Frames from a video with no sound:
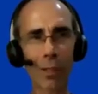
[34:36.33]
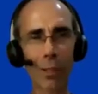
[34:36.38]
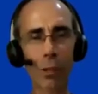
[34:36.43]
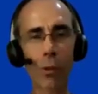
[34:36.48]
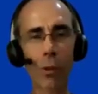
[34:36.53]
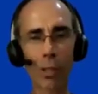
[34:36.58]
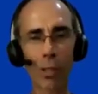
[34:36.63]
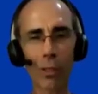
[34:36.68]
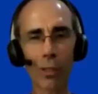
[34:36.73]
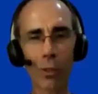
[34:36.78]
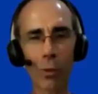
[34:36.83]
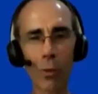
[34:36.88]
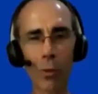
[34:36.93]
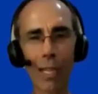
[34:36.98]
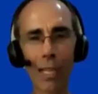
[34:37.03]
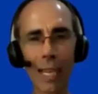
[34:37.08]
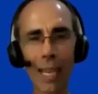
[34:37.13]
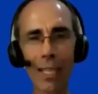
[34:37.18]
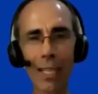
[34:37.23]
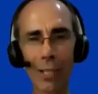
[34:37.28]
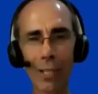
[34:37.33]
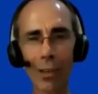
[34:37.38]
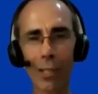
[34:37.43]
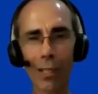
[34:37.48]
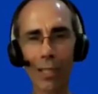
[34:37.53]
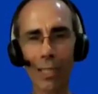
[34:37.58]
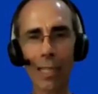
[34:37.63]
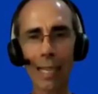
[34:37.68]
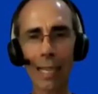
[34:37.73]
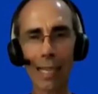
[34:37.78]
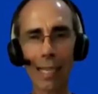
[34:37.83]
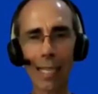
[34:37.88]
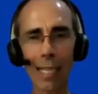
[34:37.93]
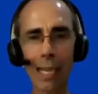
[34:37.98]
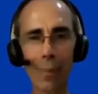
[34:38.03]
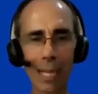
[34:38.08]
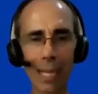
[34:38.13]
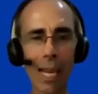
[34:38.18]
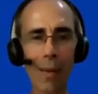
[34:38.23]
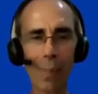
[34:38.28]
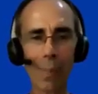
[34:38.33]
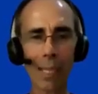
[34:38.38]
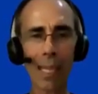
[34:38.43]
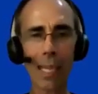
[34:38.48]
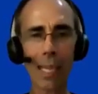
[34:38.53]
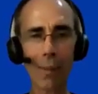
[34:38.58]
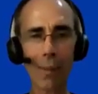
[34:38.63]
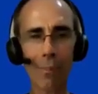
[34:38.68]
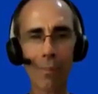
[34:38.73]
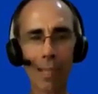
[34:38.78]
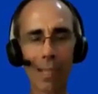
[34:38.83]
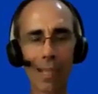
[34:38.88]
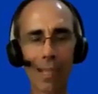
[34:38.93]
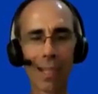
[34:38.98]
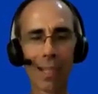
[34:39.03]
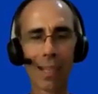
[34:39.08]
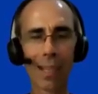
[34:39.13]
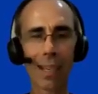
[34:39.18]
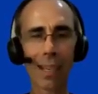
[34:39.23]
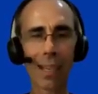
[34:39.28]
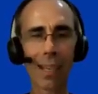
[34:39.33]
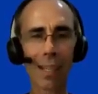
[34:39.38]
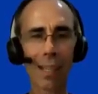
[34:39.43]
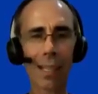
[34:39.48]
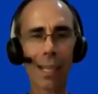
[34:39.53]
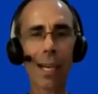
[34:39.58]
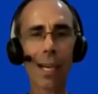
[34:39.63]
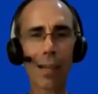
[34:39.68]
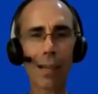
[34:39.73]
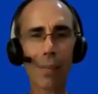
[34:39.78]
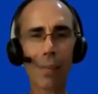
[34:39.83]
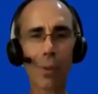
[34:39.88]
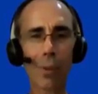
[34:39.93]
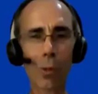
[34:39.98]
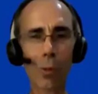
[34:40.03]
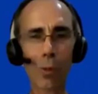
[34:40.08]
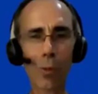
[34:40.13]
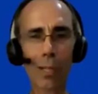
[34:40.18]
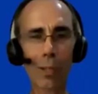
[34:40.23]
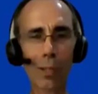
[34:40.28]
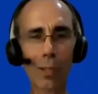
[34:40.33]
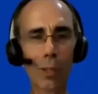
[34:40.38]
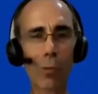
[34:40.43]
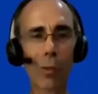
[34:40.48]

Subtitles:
228 yards in that game, and that became the Cotton Bowl record.